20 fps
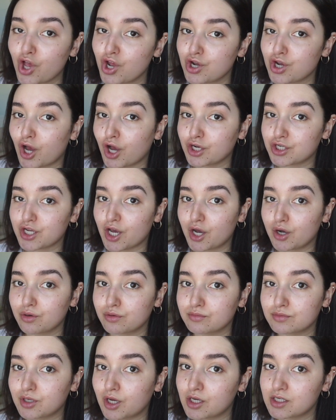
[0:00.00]
not down
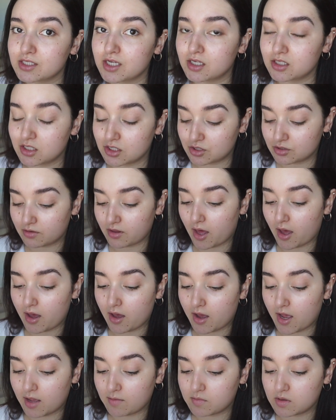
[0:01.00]
to do that.
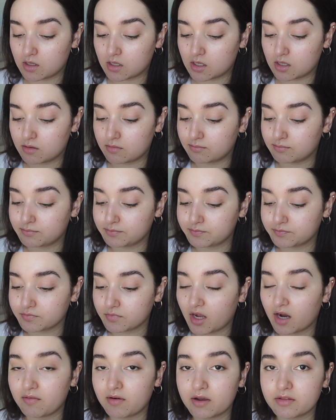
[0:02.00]
I mean,
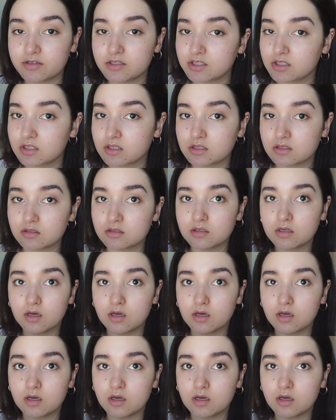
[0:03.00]
I'd rather just